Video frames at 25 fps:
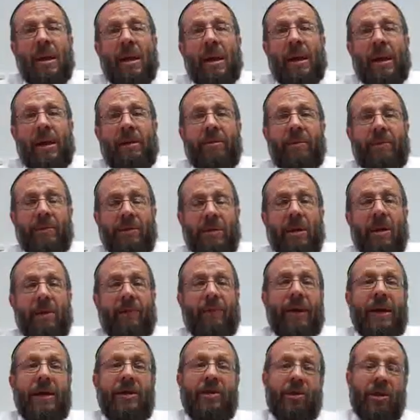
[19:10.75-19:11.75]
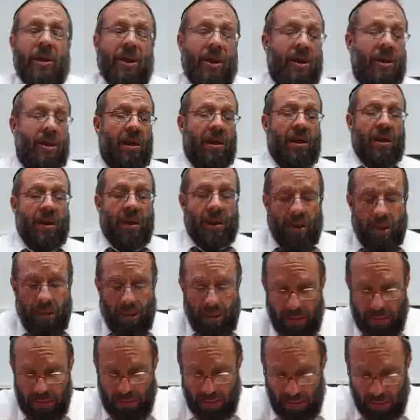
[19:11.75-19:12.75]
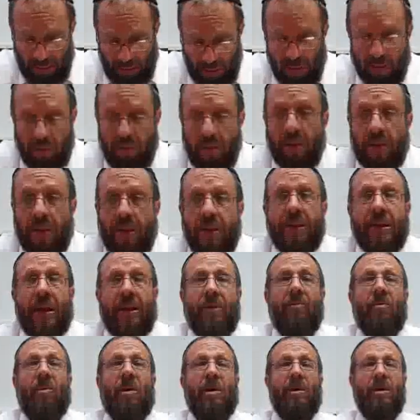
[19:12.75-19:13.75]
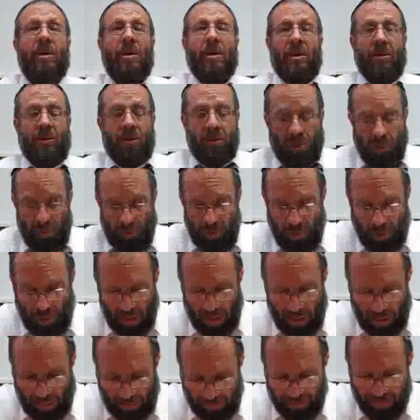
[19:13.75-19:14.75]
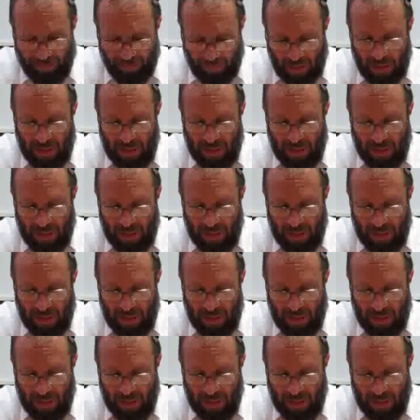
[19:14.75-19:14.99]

And Rabbi Soloveitchik is certainly not one to, um,